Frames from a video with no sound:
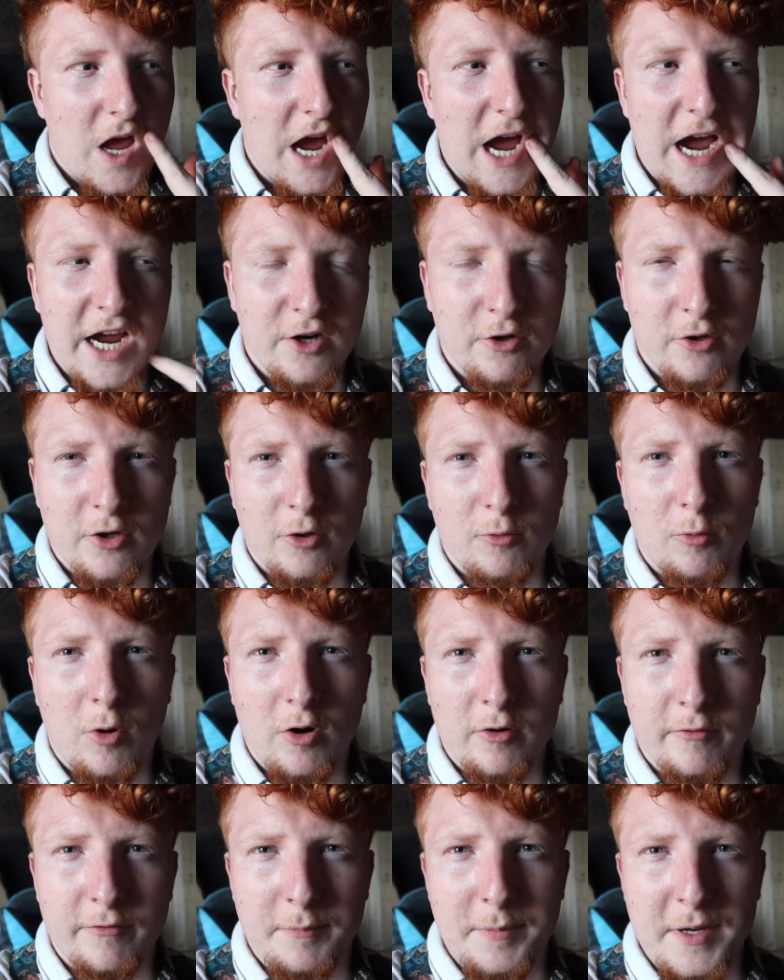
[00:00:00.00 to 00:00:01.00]
I don't know
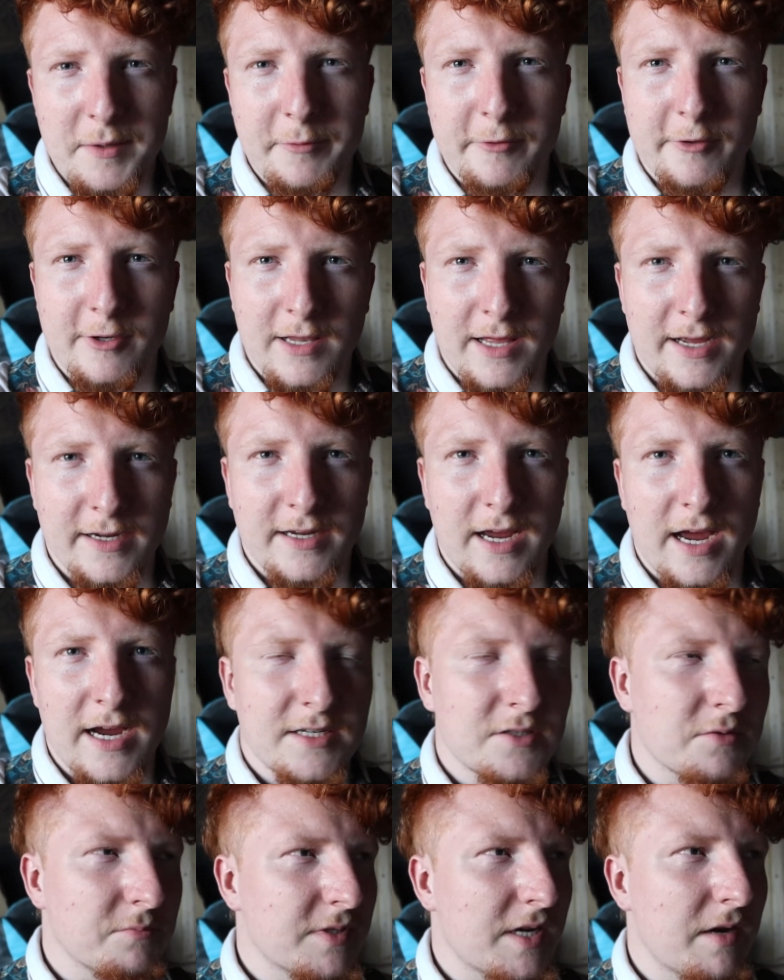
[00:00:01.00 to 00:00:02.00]
what other people are like. I
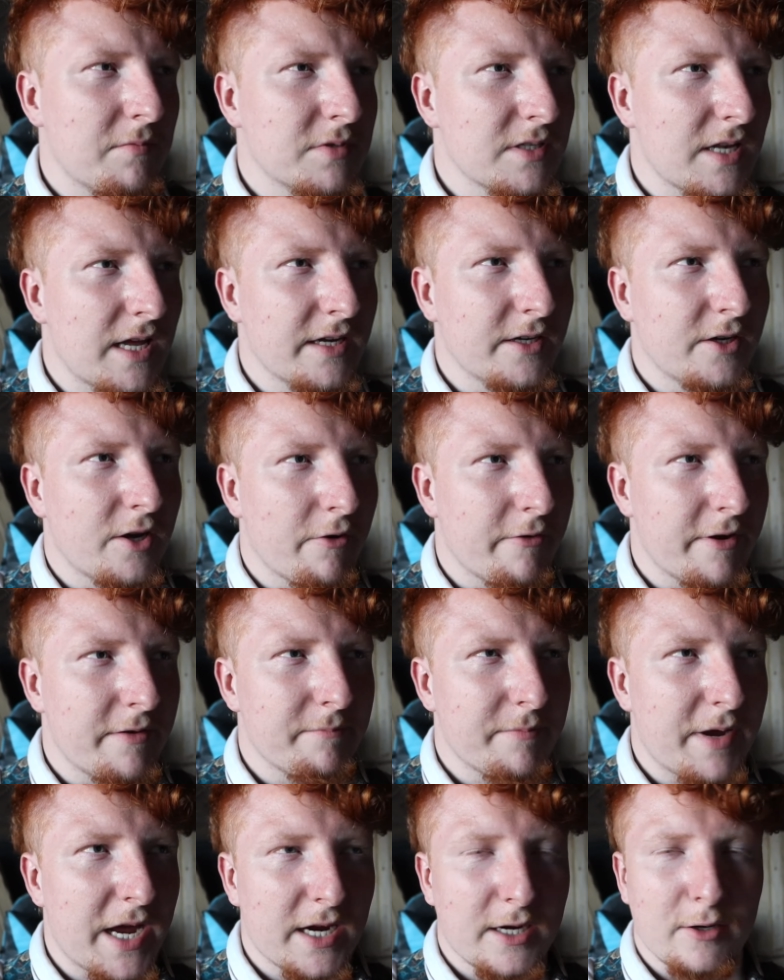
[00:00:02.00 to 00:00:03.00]
sometimes like
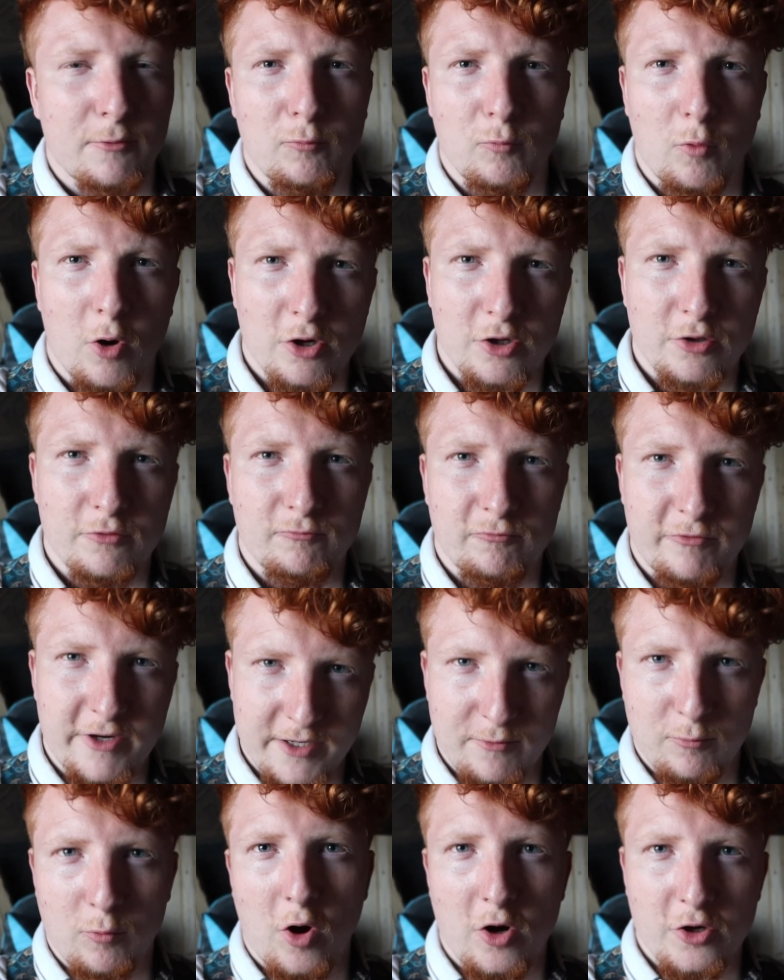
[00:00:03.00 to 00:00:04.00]
going back, what
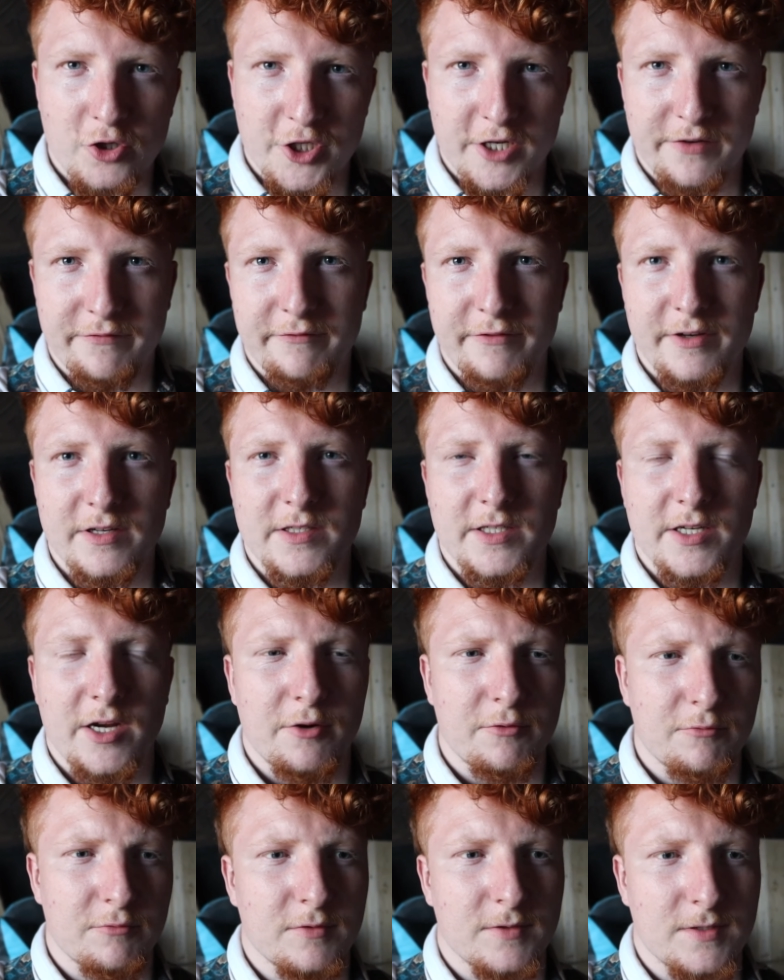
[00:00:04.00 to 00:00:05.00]
rewatching
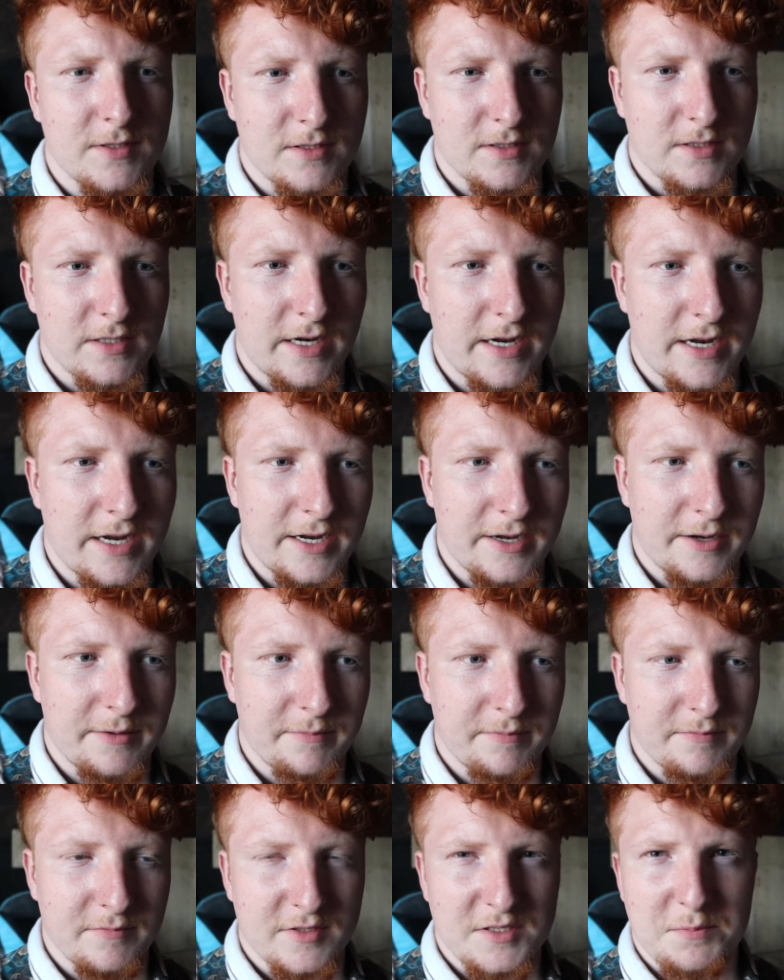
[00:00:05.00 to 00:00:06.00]
videos,
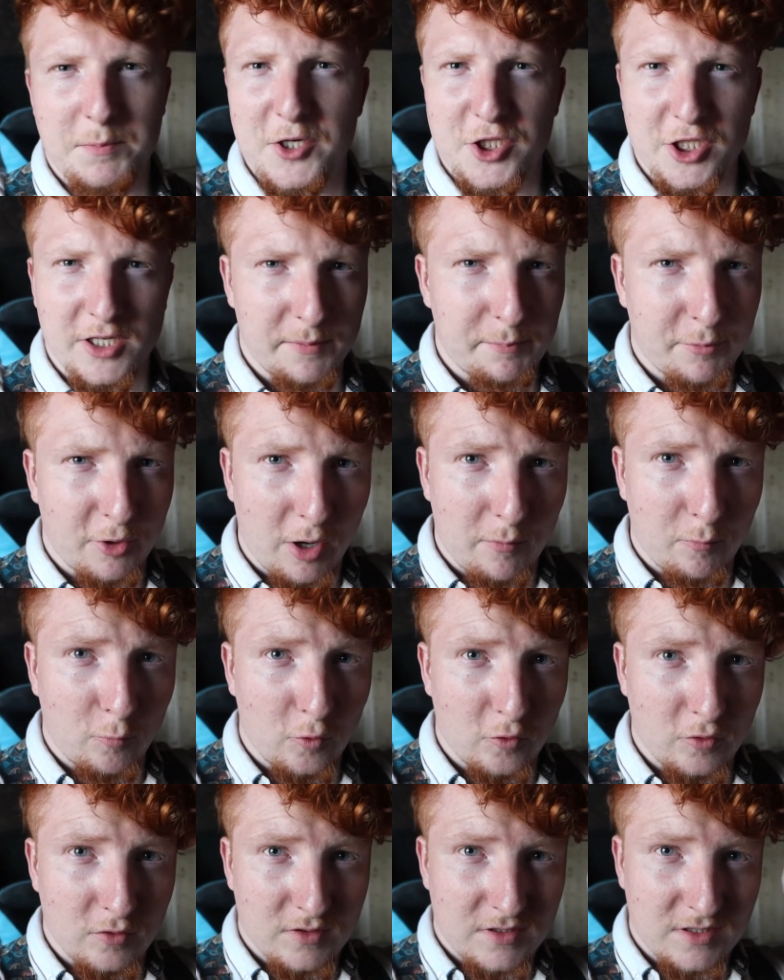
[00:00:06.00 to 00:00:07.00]
um, especially prop
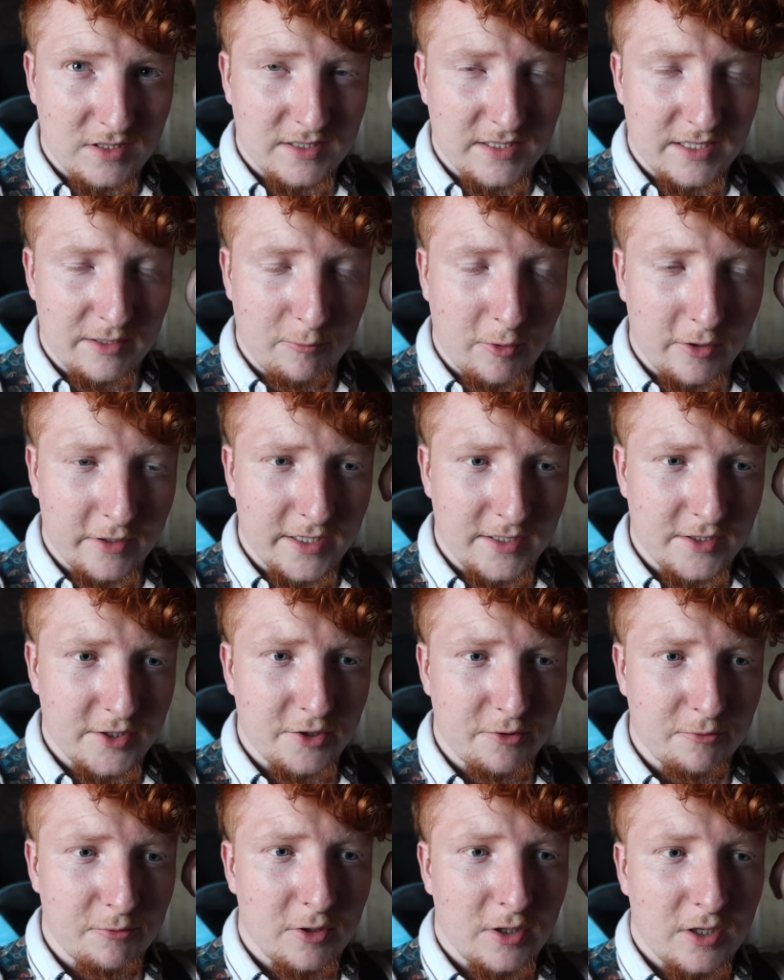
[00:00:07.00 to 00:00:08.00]
ones, to see what they
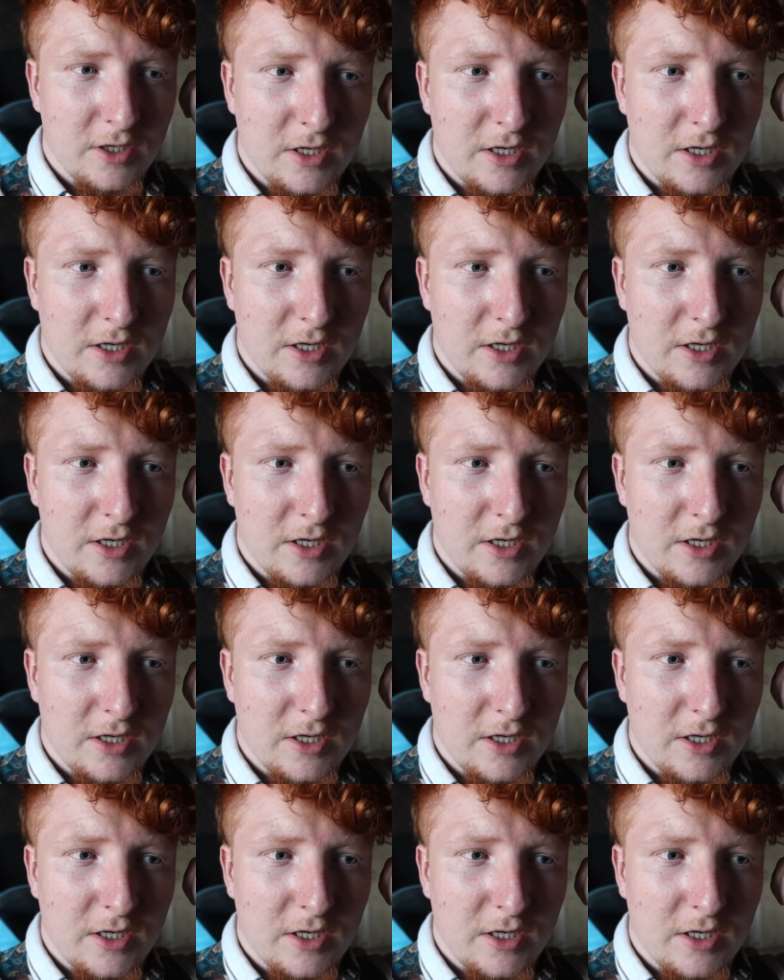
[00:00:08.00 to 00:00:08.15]
do.